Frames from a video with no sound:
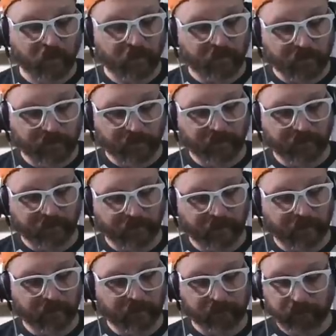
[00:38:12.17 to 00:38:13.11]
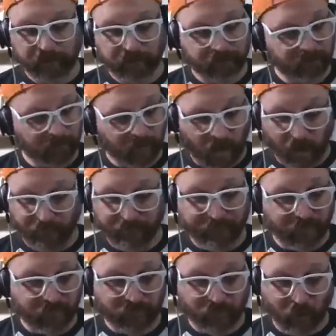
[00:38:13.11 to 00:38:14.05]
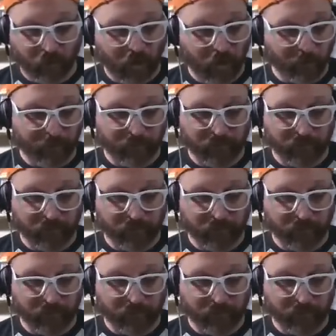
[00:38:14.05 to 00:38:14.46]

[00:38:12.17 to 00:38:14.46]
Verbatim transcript: the the offense showed up